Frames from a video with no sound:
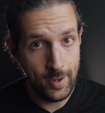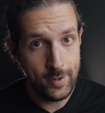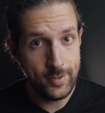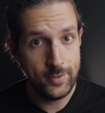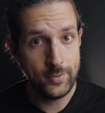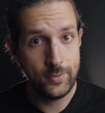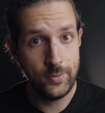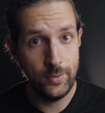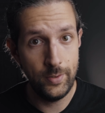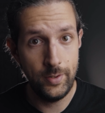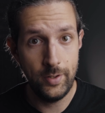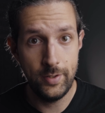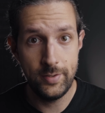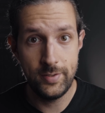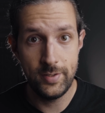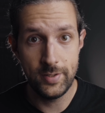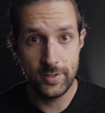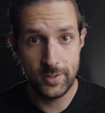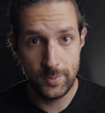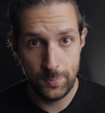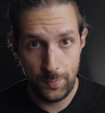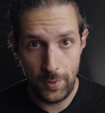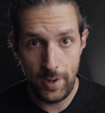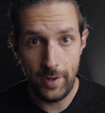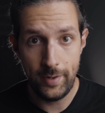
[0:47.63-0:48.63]
as good as
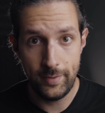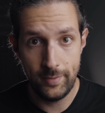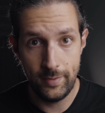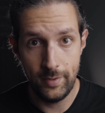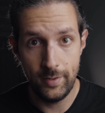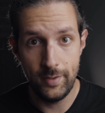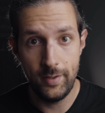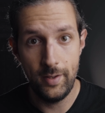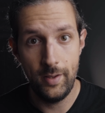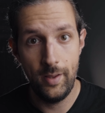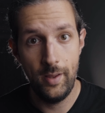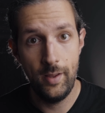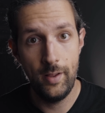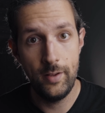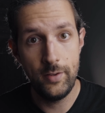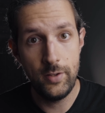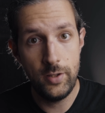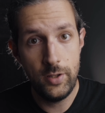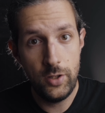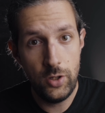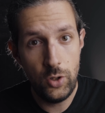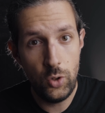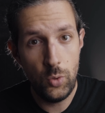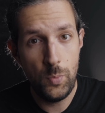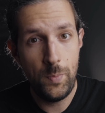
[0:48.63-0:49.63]
expected
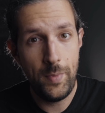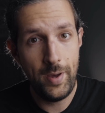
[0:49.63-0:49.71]
and you